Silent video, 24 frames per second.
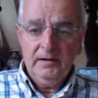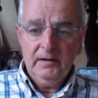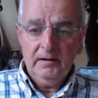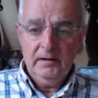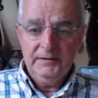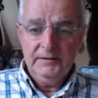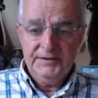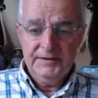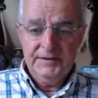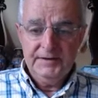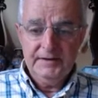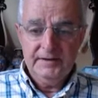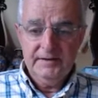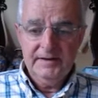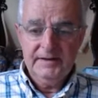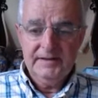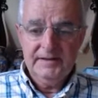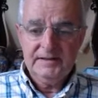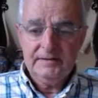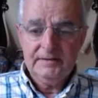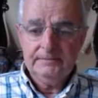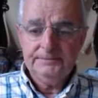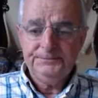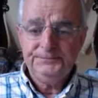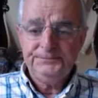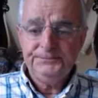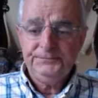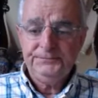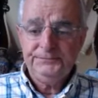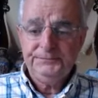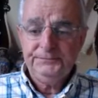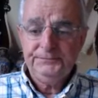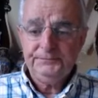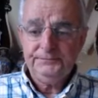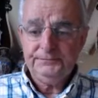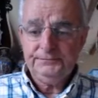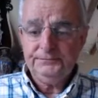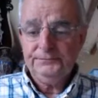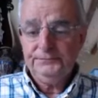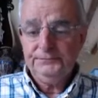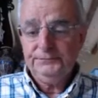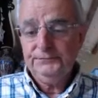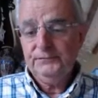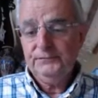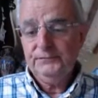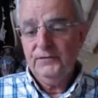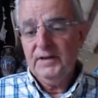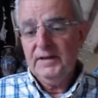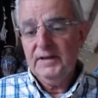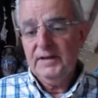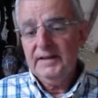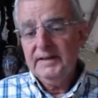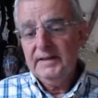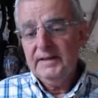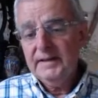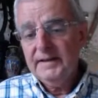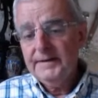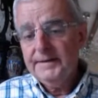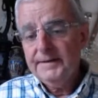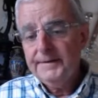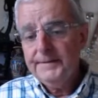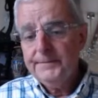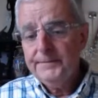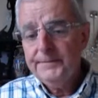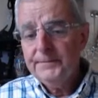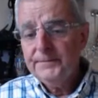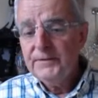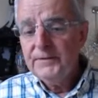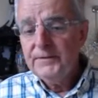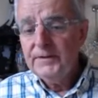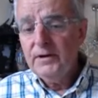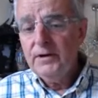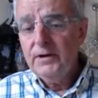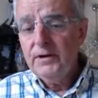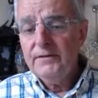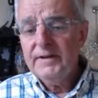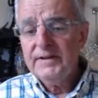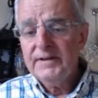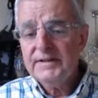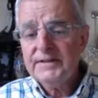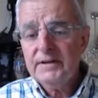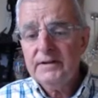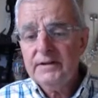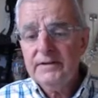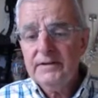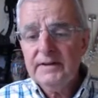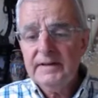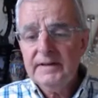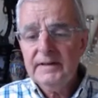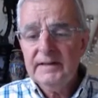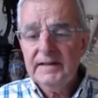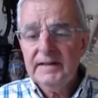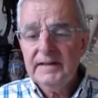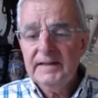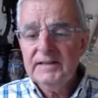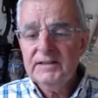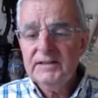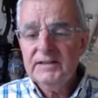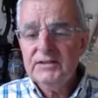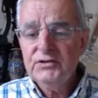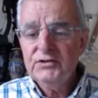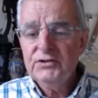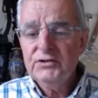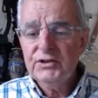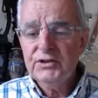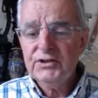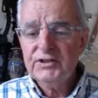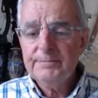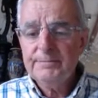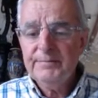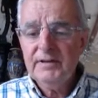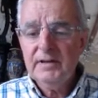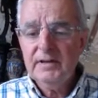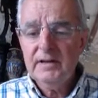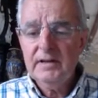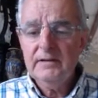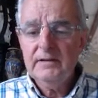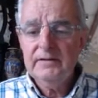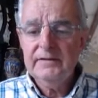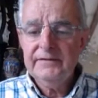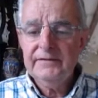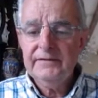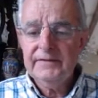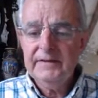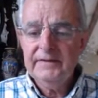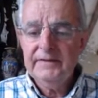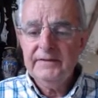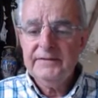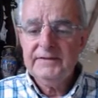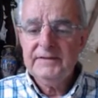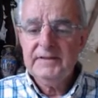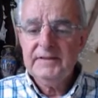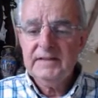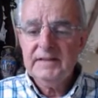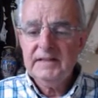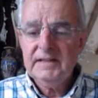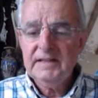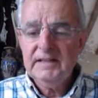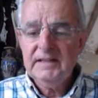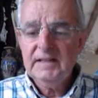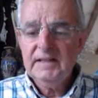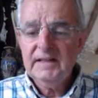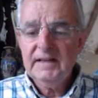tonight. The RSI is just below the 50.